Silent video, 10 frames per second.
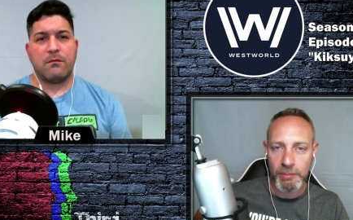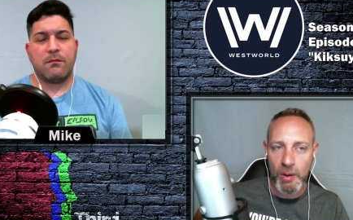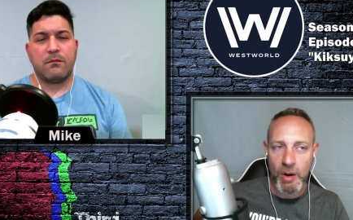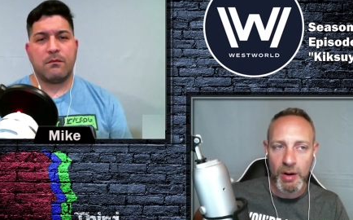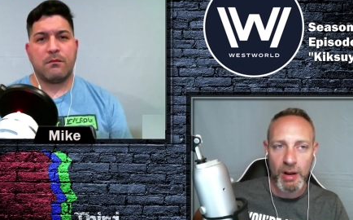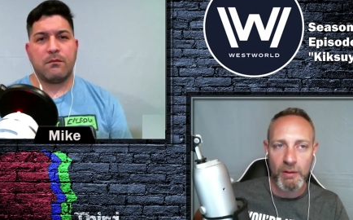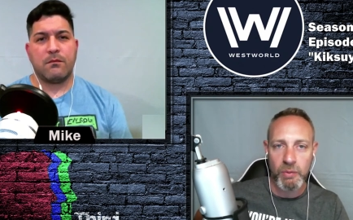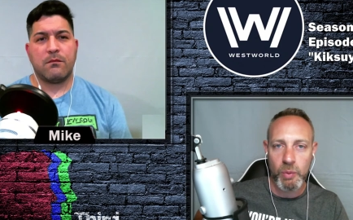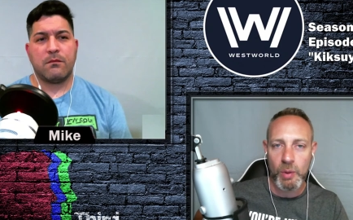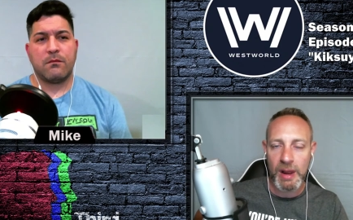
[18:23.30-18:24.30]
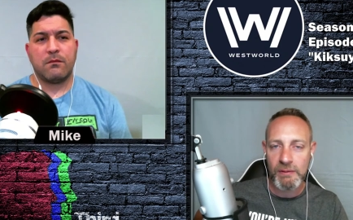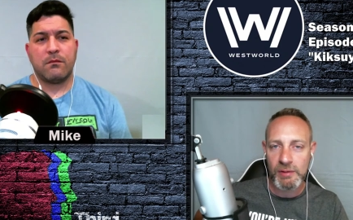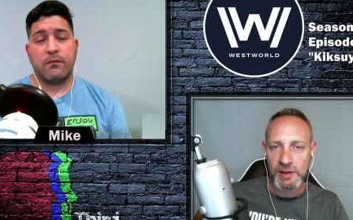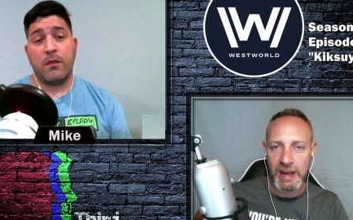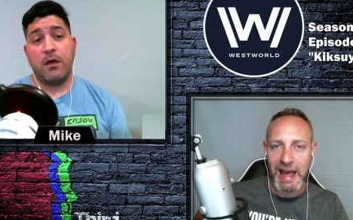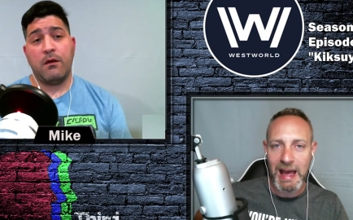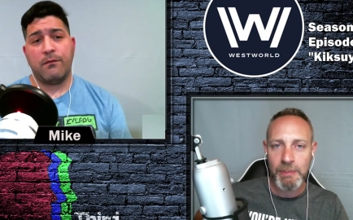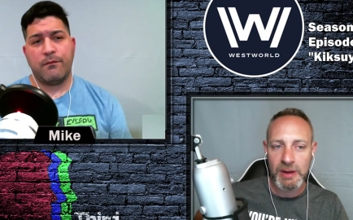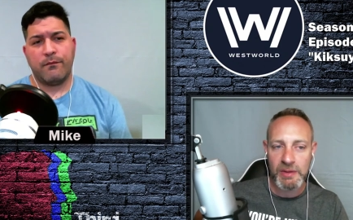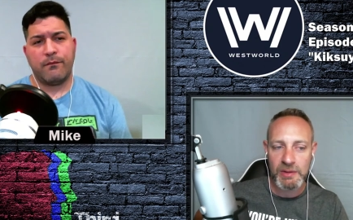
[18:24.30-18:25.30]
Speaker 1: part of whatever's gonna yeah.
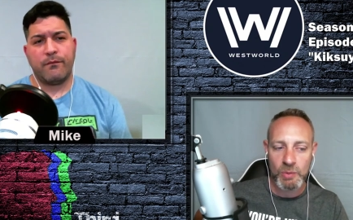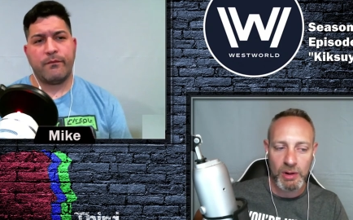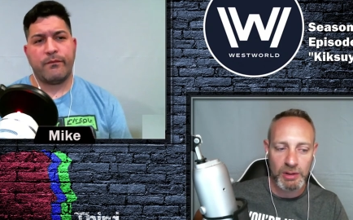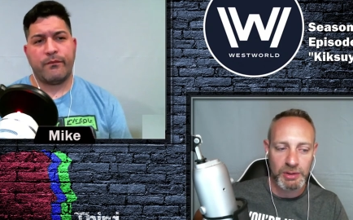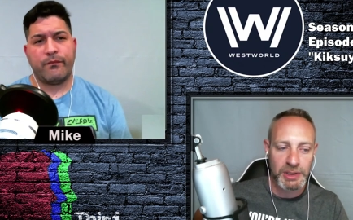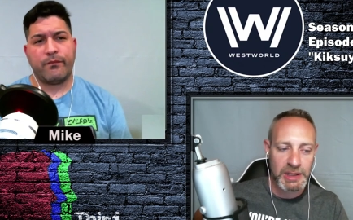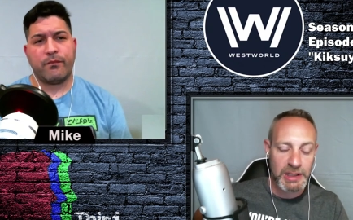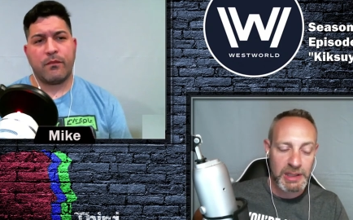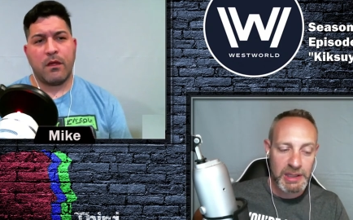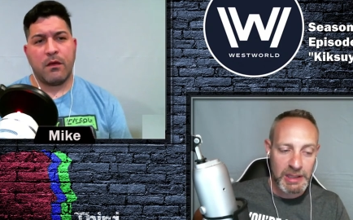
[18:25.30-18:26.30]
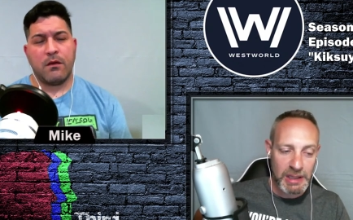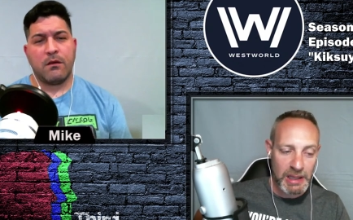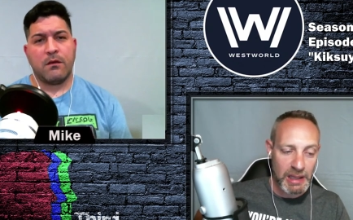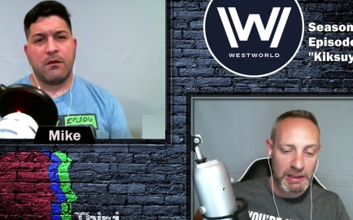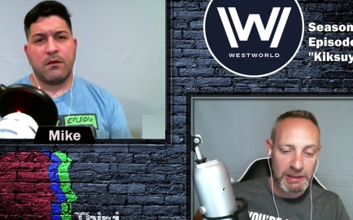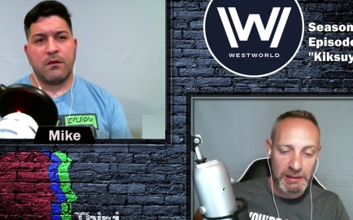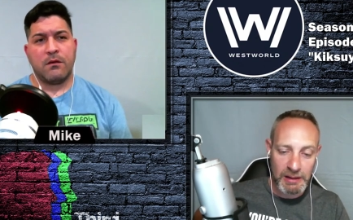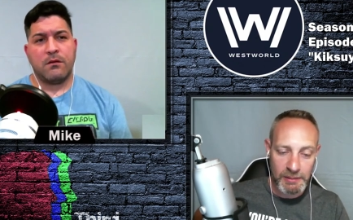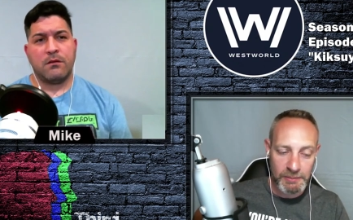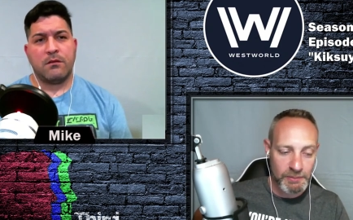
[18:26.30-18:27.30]
happen in this world and
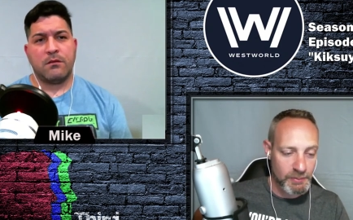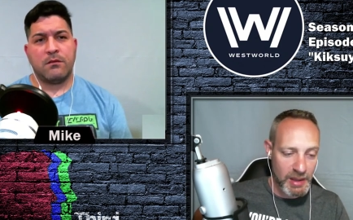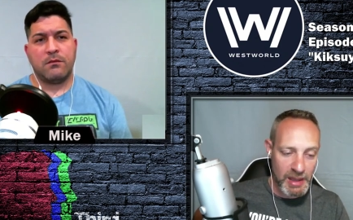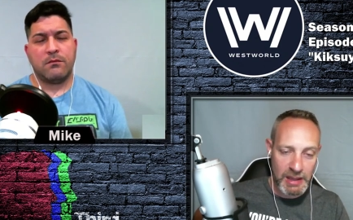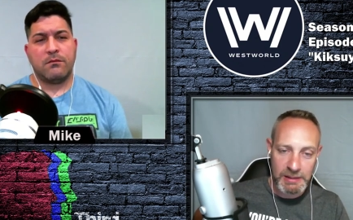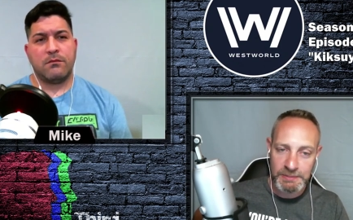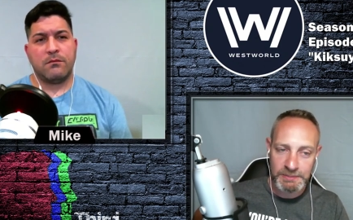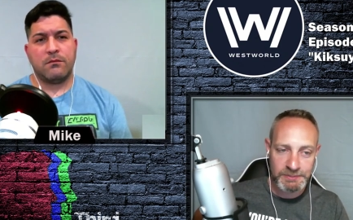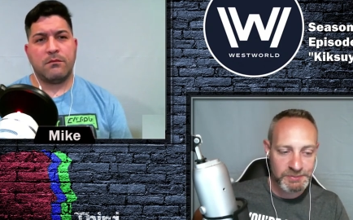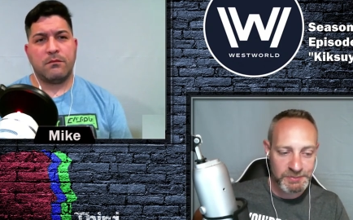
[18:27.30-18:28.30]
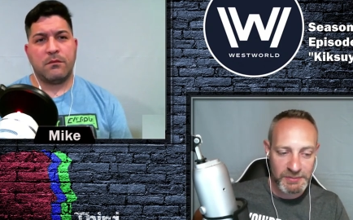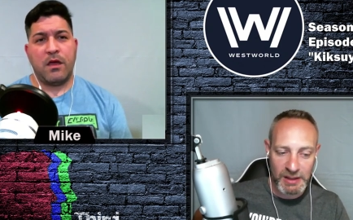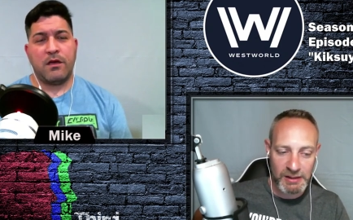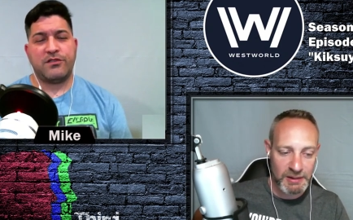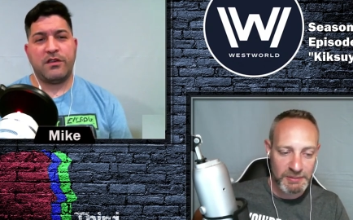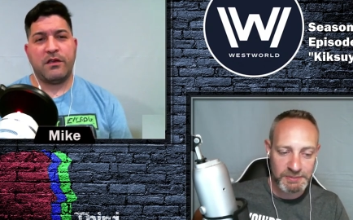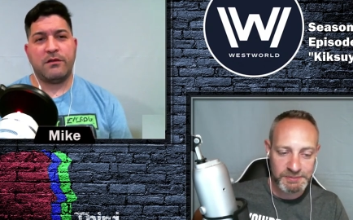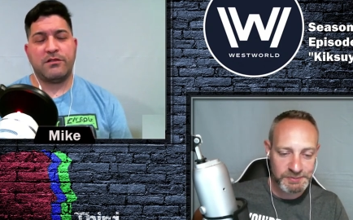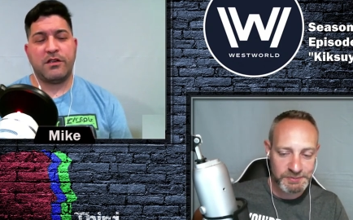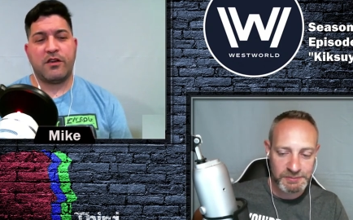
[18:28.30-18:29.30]
um, man, yeah, she
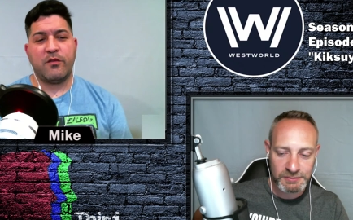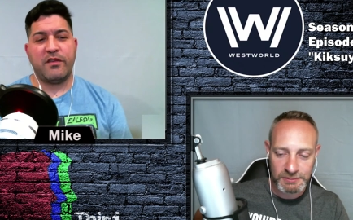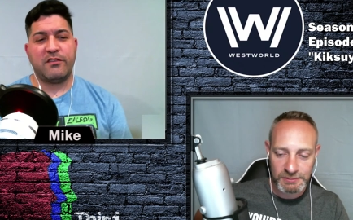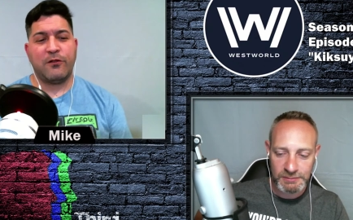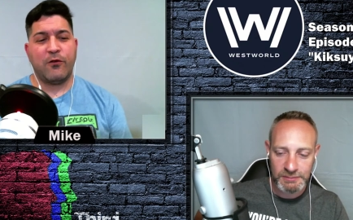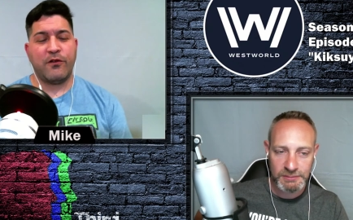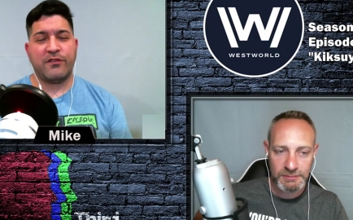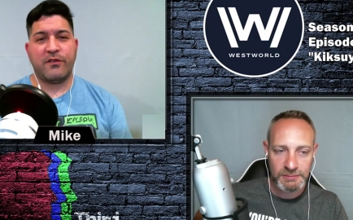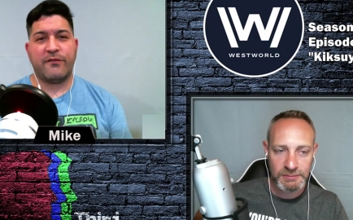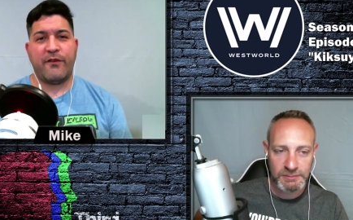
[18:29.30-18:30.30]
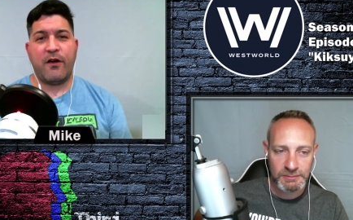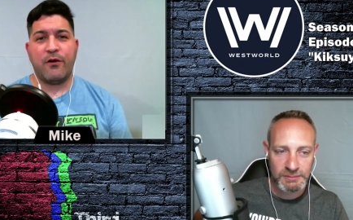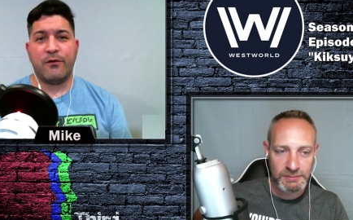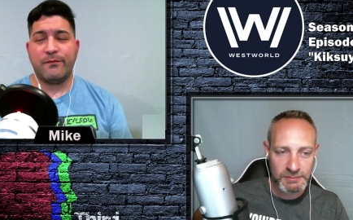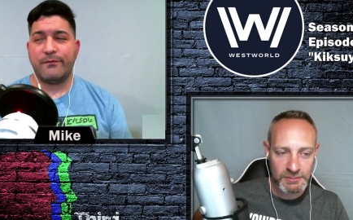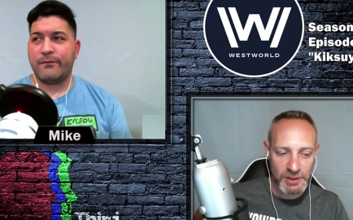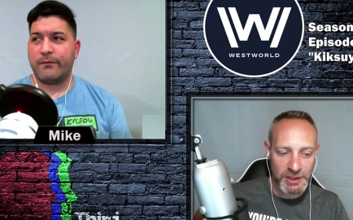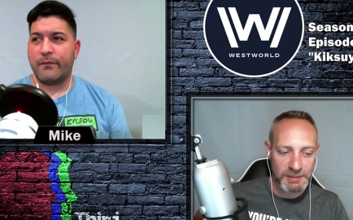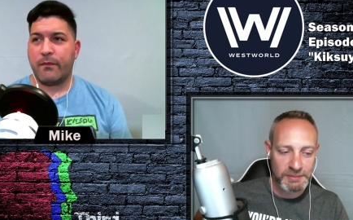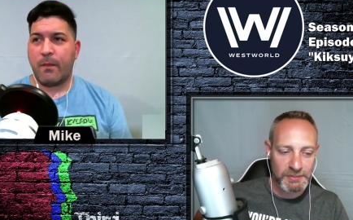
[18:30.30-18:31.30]
Speaker 2: she could be Dolores's foe.
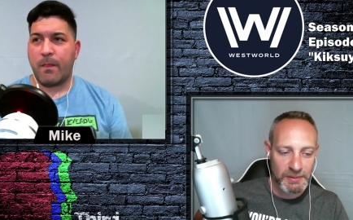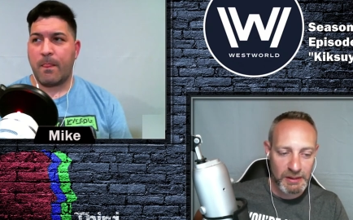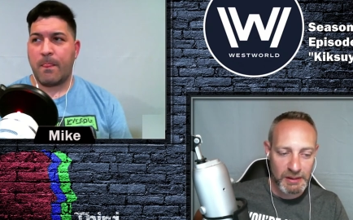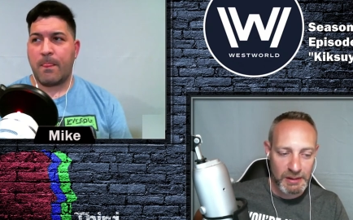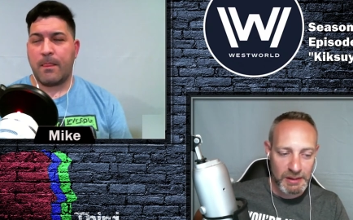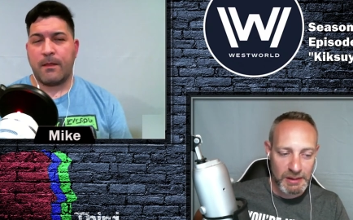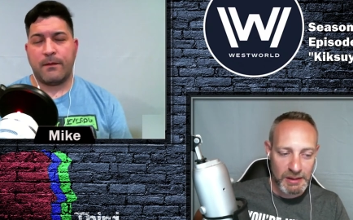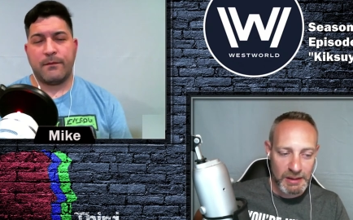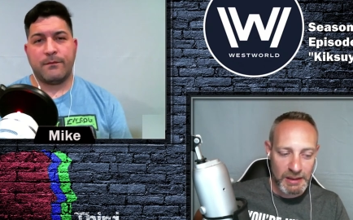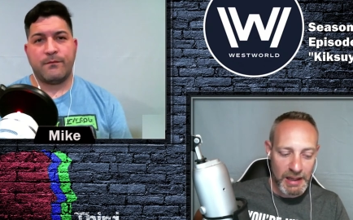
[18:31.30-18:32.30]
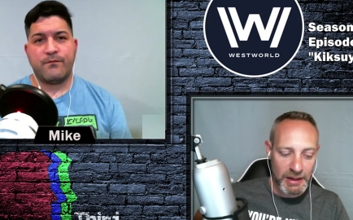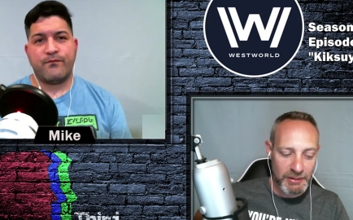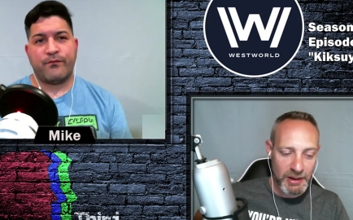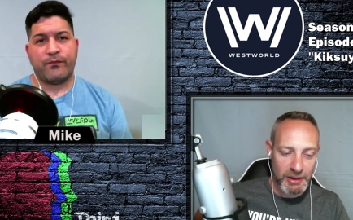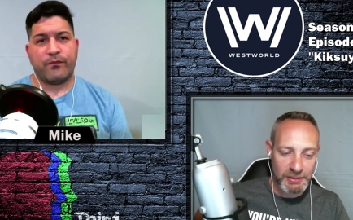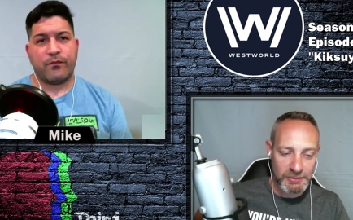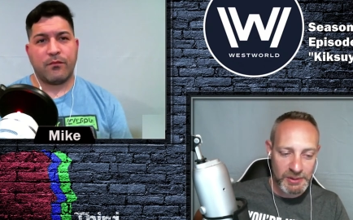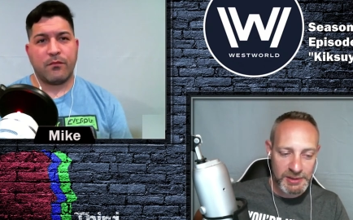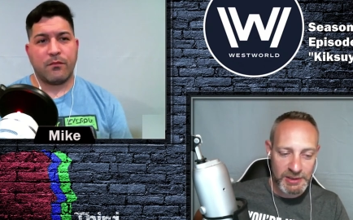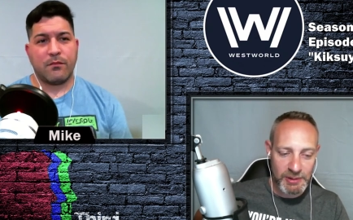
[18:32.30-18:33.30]
Yeah,
Speaker 1: I don't know.
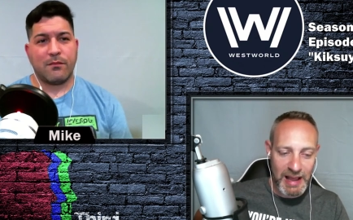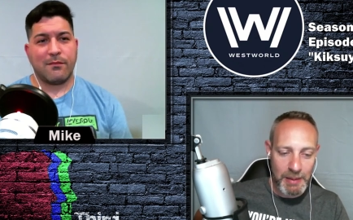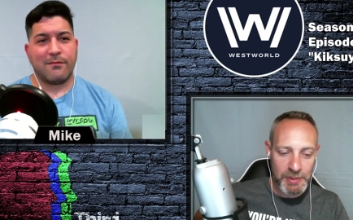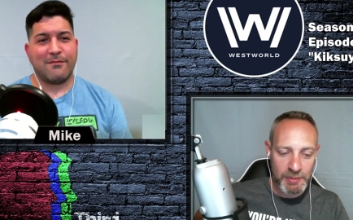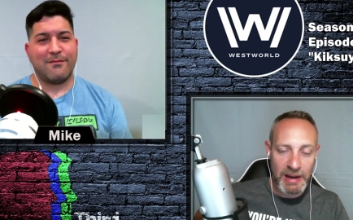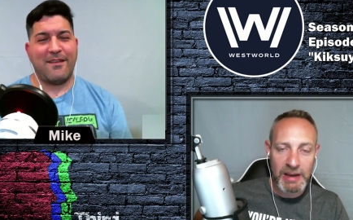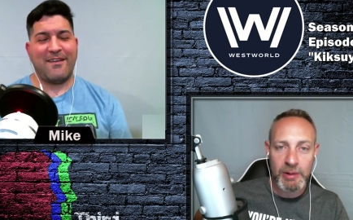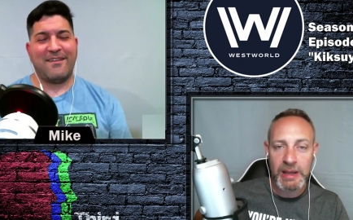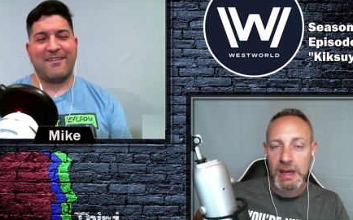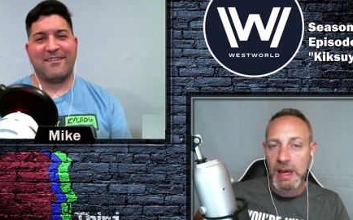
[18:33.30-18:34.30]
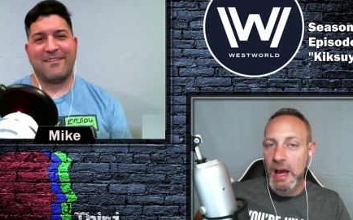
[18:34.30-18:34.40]
We'll see what happens. But anyway,